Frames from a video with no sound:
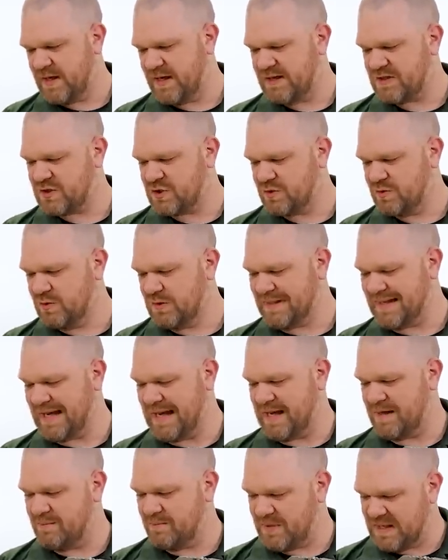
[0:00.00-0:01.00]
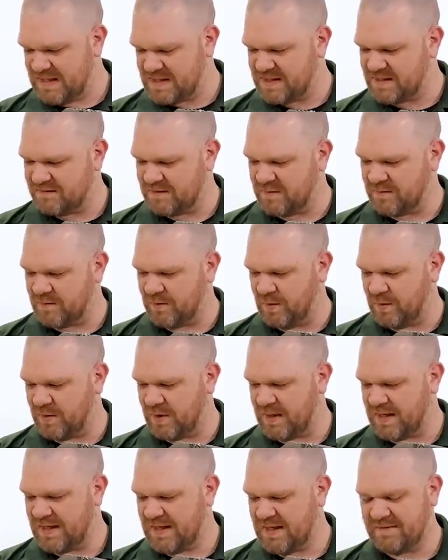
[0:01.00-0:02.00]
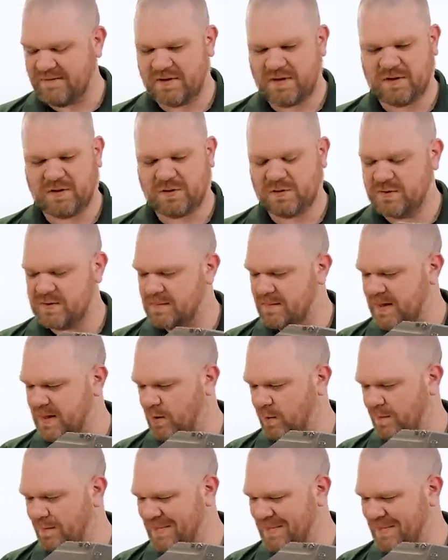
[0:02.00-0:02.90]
It's truly a beast of a folder and even includes a metal